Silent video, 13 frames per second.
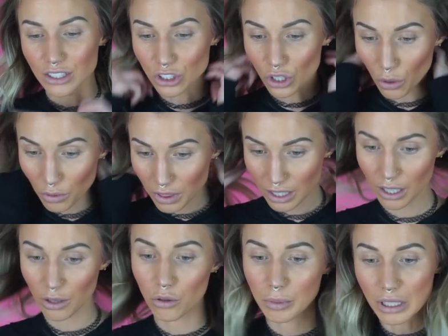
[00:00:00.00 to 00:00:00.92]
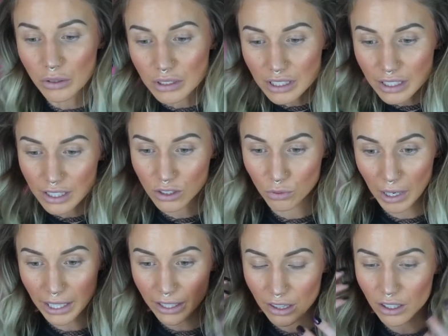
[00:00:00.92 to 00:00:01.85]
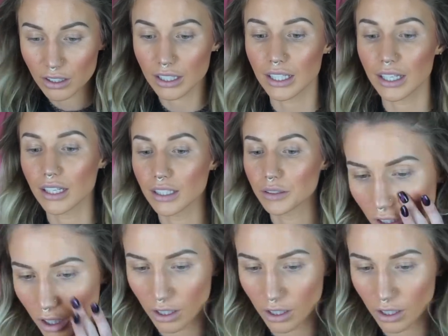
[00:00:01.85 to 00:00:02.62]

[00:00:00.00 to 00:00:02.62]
don't think I will be using this regularly,